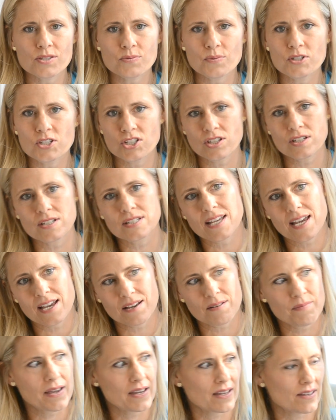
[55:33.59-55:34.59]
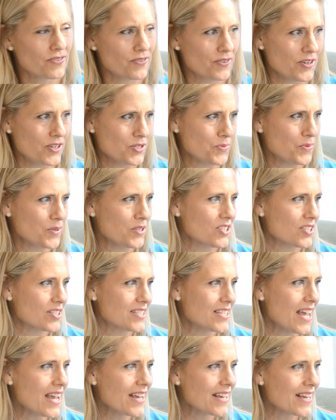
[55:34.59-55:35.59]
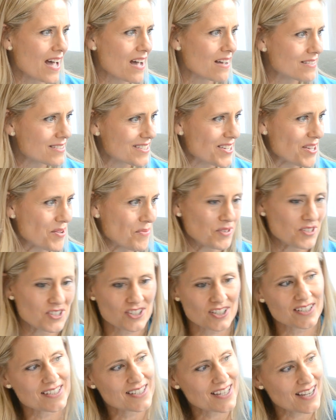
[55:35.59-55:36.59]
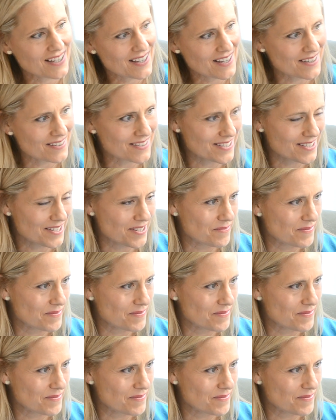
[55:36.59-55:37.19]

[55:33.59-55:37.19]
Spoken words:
We shouldn't take omega-3s. We should take calcium. We shouldn't take calcium.